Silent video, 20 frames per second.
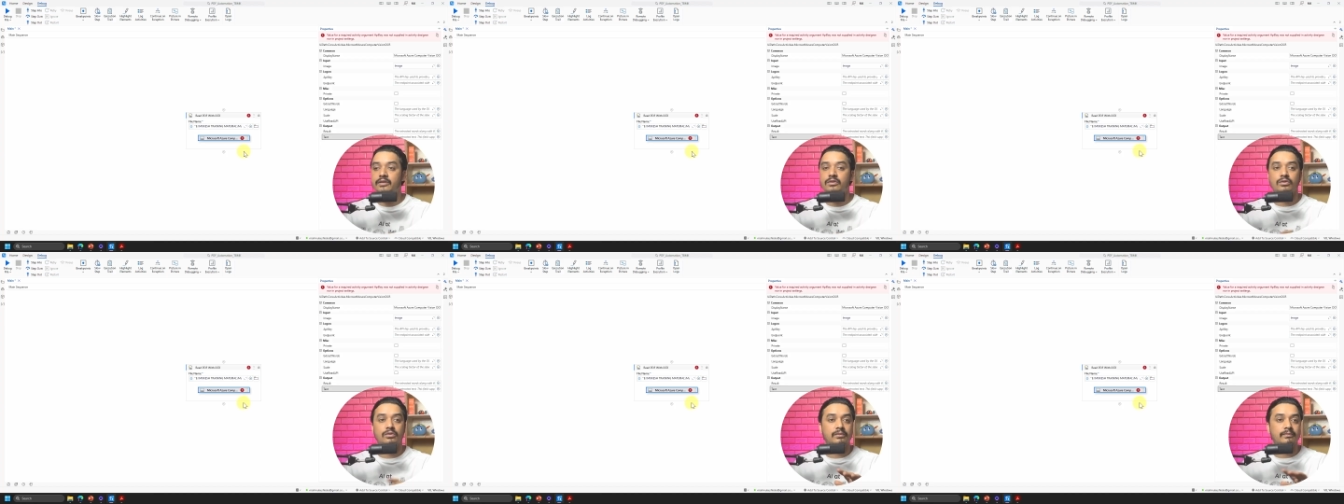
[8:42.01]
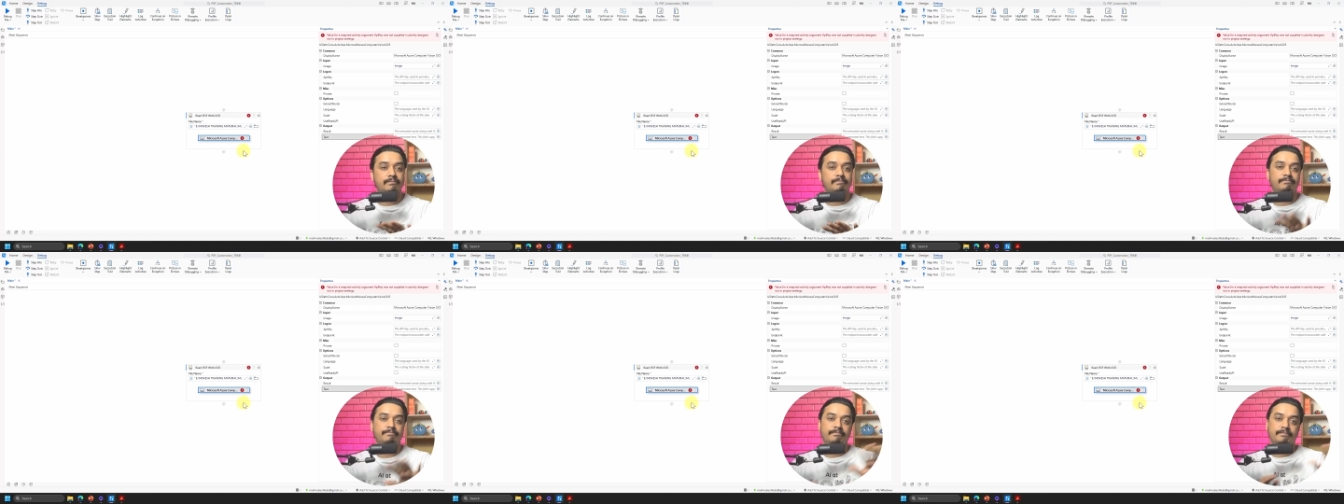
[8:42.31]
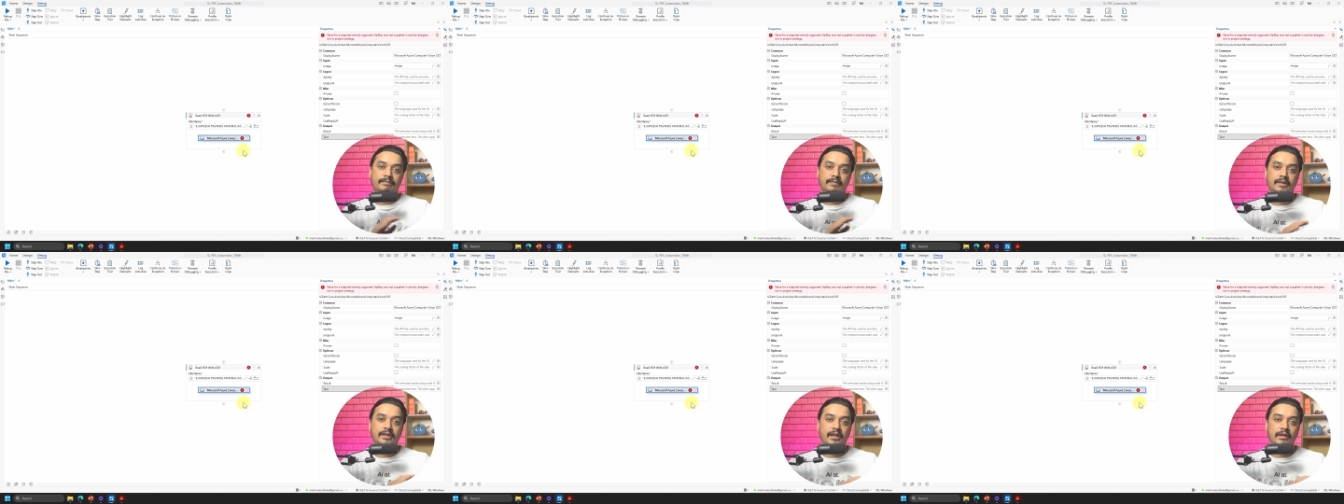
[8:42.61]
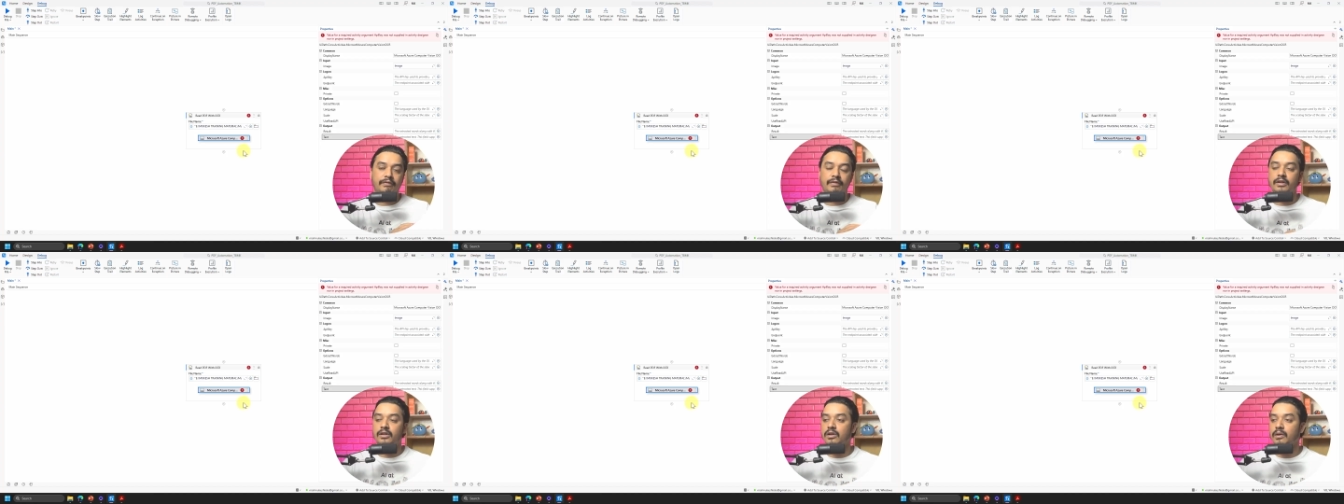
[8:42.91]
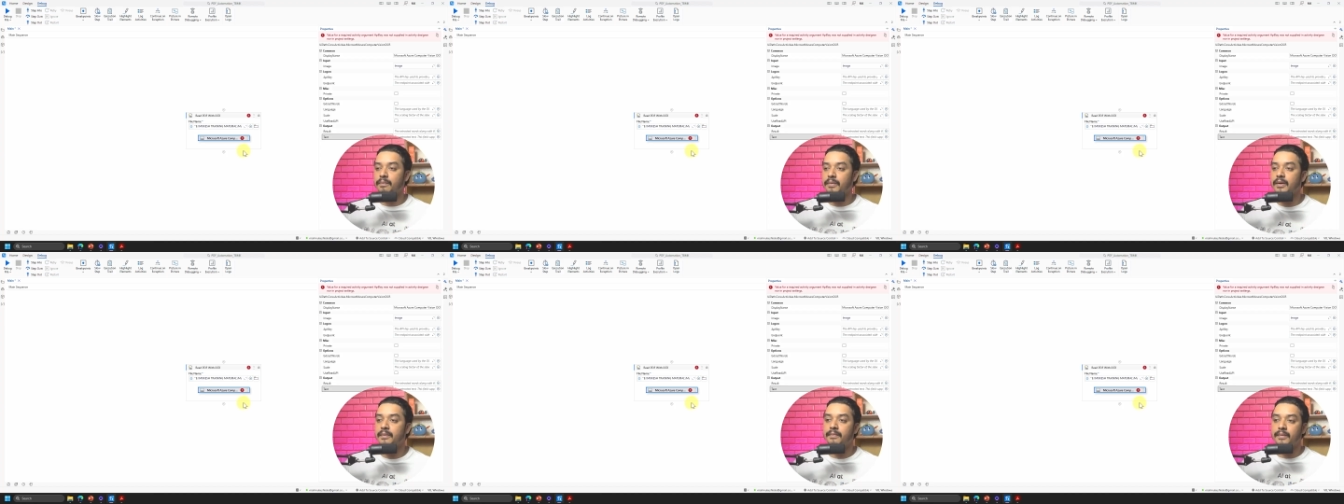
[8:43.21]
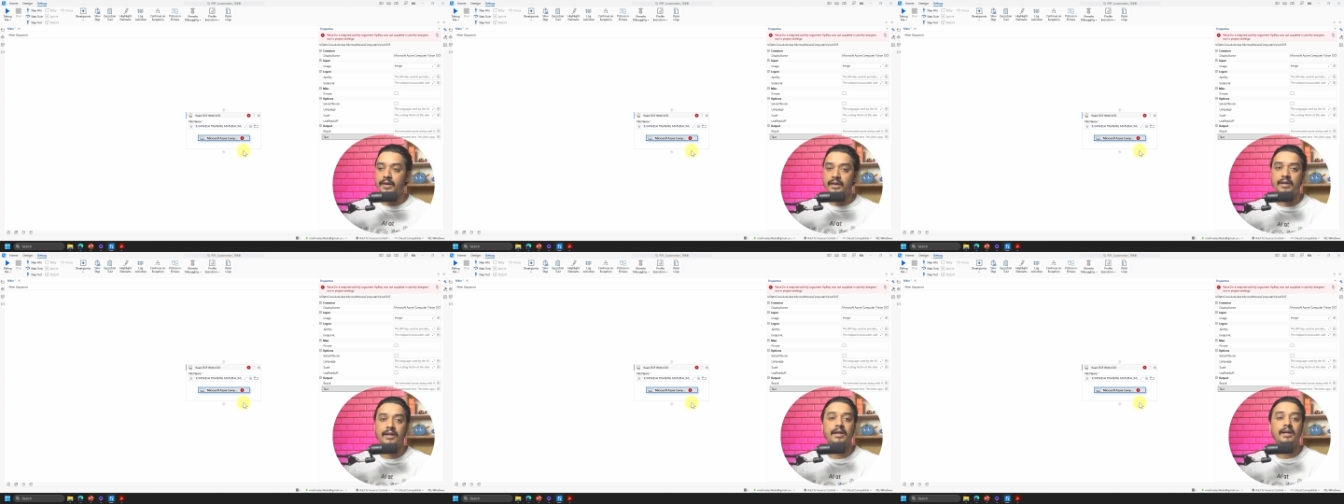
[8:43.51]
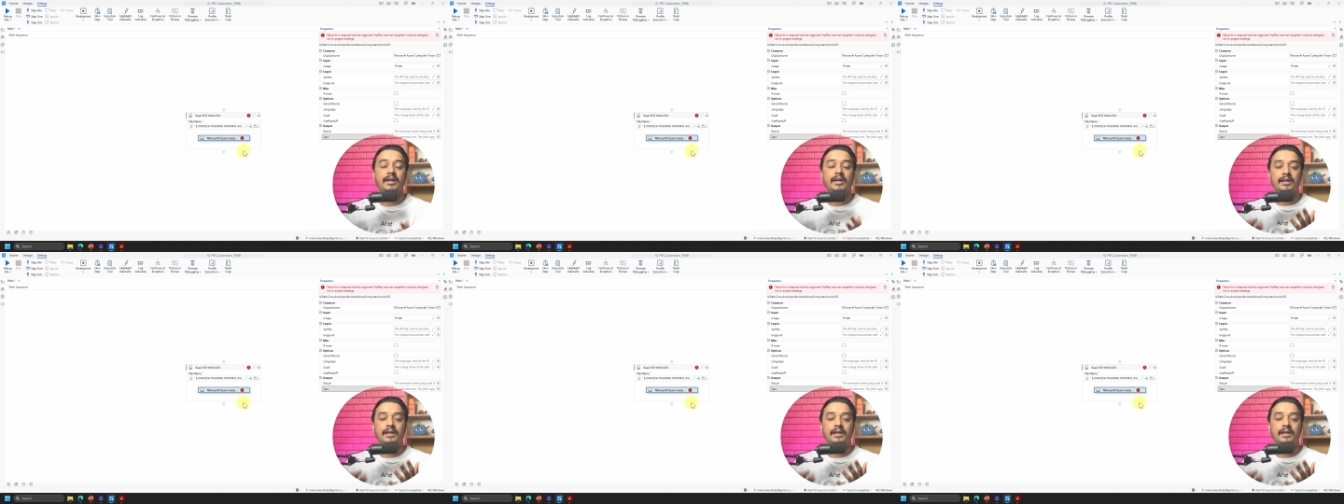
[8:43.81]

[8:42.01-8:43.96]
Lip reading: So different topic, but